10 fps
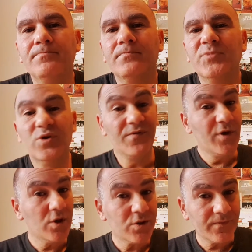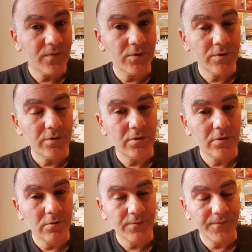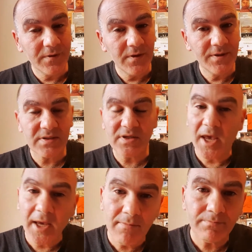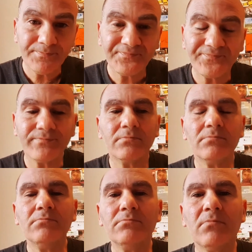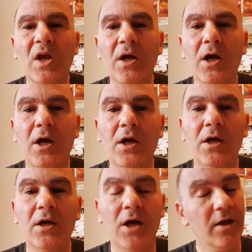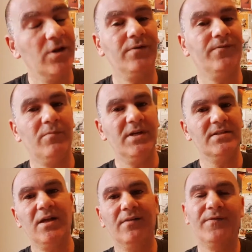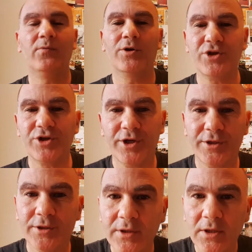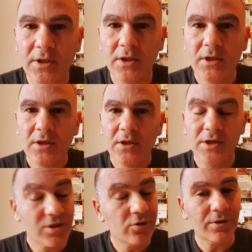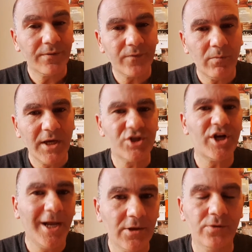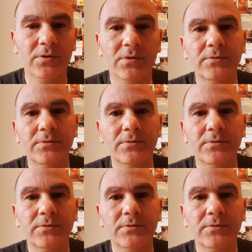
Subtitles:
So those of you who feel the same, and also for myself, I want to share a story from my childhood.